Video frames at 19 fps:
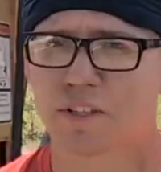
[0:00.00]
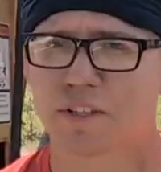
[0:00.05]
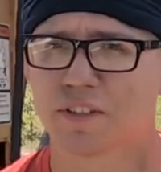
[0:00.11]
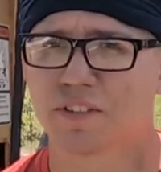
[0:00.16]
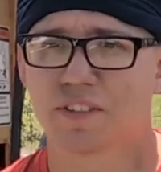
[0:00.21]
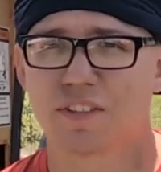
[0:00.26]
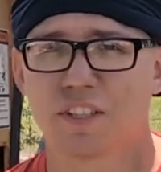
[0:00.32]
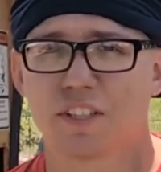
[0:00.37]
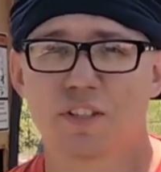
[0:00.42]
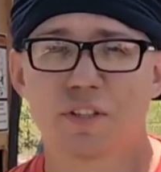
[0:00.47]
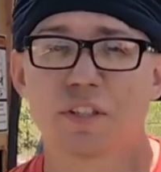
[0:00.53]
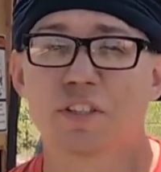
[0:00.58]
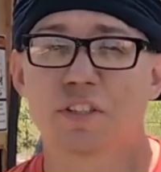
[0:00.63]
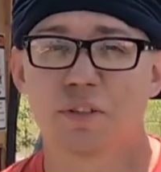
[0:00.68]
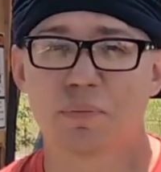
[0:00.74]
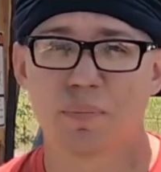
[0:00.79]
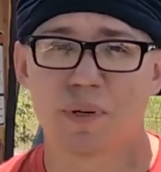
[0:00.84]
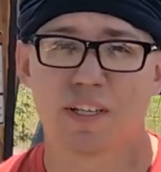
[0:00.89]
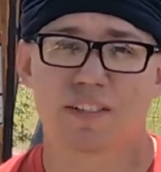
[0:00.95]
because
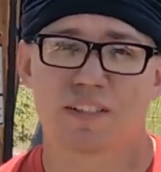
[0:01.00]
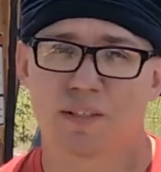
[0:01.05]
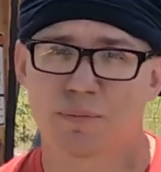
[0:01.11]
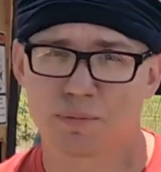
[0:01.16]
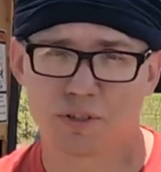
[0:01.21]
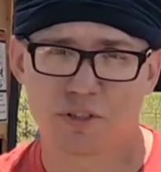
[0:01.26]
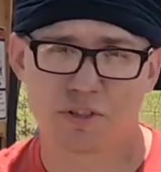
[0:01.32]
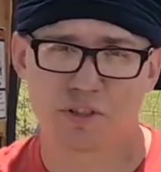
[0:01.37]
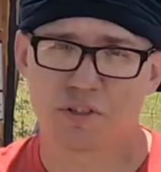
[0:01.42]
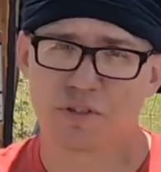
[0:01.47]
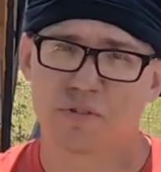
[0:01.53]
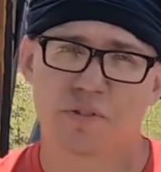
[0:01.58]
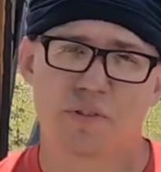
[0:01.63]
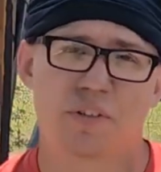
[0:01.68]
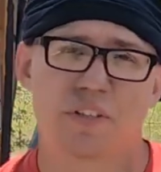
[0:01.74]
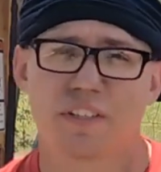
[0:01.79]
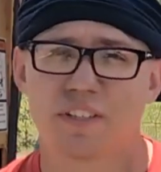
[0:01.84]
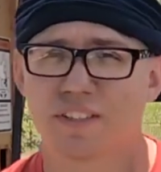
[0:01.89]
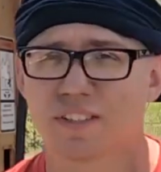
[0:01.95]
it's a mess. I'm going to show
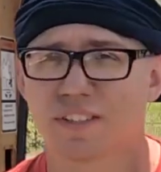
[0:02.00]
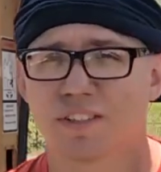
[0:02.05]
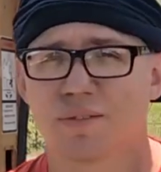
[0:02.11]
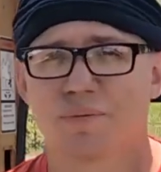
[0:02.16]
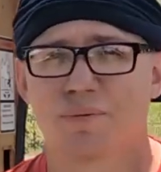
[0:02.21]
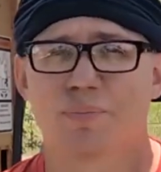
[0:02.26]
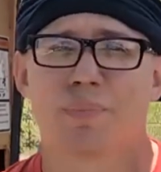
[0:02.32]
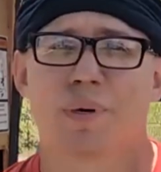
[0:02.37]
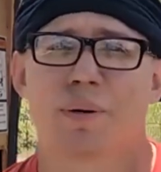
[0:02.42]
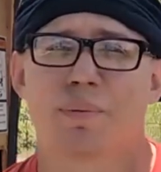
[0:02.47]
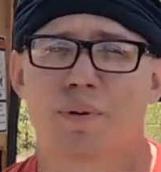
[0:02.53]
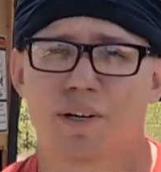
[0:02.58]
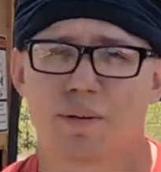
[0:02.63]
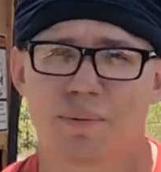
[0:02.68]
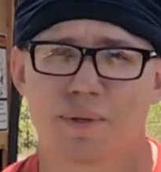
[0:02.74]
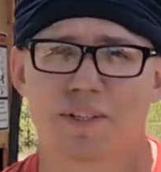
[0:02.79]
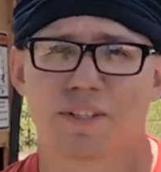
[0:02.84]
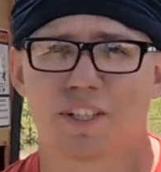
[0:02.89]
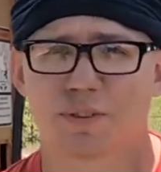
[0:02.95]
you. My
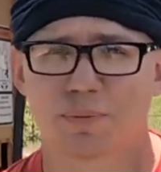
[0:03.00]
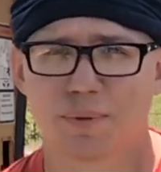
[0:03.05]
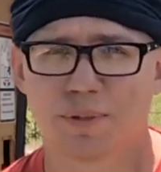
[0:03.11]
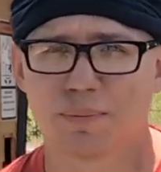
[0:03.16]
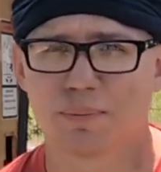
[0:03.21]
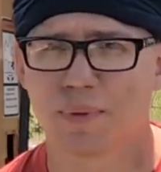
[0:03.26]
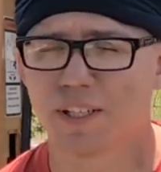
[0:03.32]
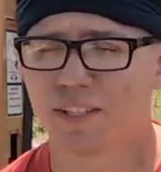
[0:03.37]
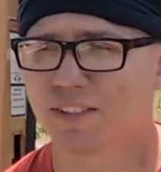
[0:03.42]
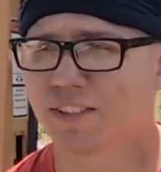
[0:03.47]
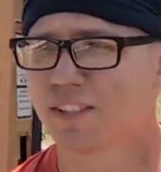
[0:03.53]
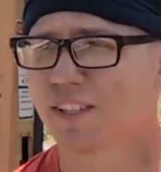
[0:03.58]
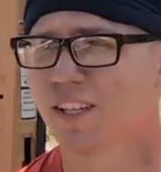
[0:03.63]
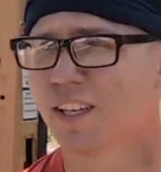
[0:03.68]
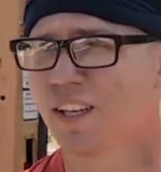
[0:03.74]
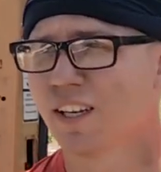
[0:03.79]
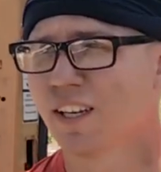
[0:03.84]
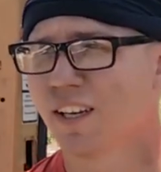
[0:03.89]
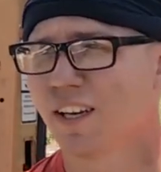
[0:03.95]
property has been a mess,
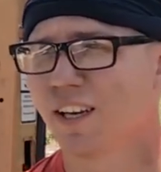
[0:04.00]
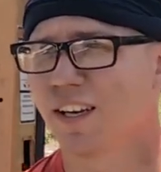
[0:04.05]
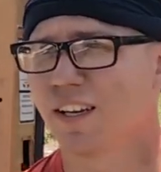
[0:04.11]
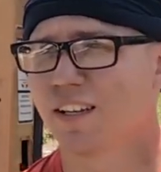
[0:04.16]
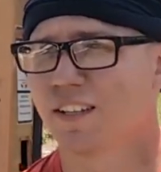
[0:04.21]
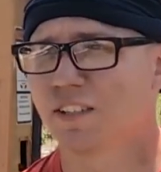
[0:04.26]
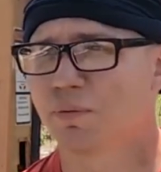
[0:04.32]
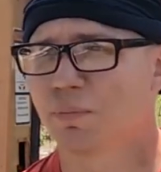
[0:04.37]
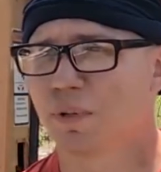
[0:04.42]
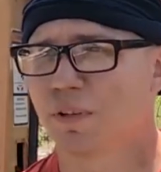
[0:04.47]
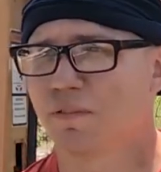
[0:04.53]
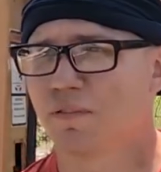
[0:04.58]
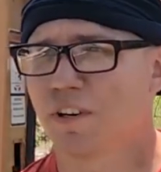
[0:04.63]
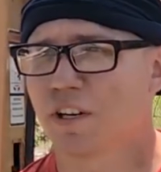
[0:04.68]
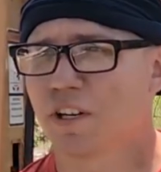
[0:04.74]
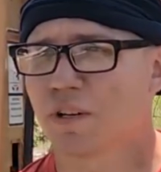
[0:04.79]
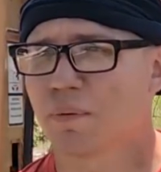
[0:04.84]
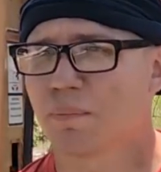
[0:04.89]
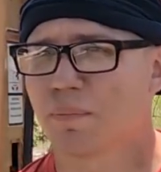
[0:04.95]
and it's been
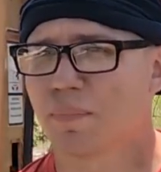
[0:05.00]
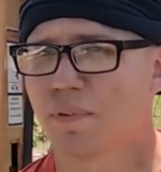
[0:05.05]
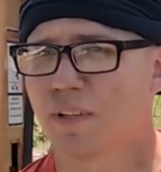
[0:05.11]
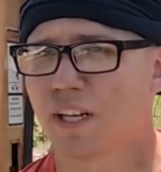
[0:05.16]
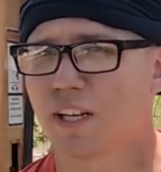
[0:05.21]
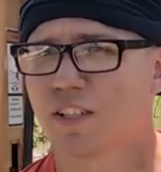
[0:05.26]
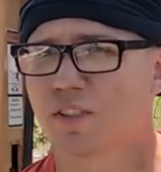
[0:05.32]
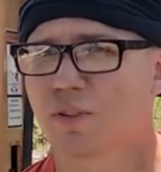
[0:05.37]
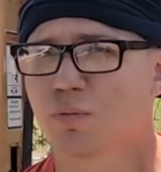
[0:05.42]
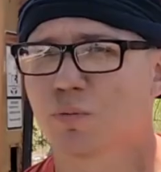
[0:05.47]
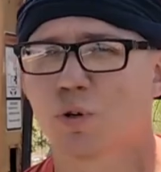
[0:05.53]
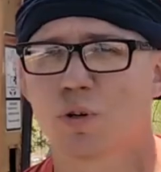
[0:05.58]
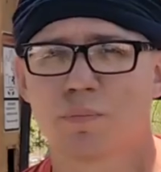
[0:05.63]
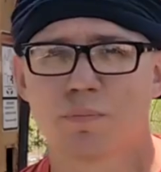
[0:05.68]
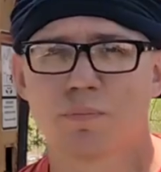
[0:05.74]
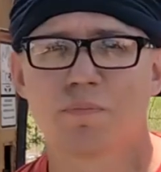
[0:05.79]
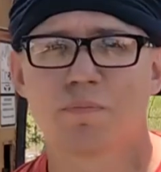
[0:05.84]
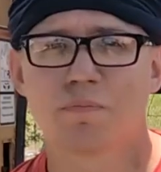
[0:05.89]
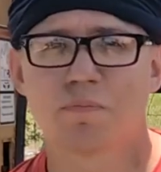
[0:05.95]
that is
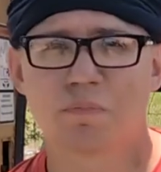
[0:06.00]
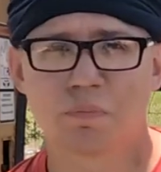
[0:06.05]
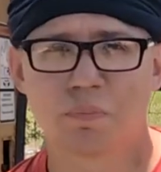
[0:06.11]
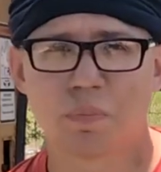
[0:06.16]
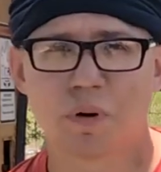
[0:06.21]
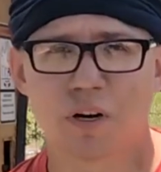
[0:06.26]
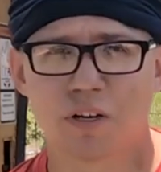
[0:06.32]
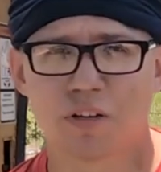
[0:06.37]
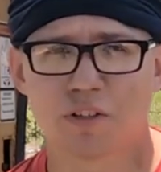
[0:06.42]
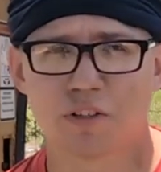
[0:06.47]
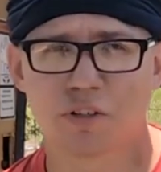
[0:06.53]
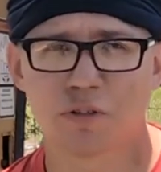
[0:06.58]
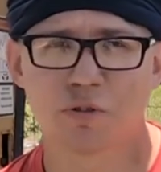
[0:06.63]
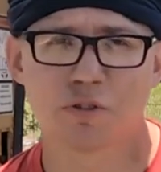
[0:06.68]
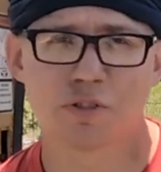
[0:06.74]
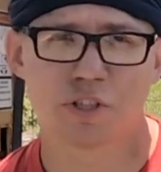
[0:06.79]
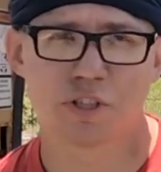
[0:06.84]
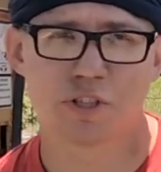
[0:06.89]
one huge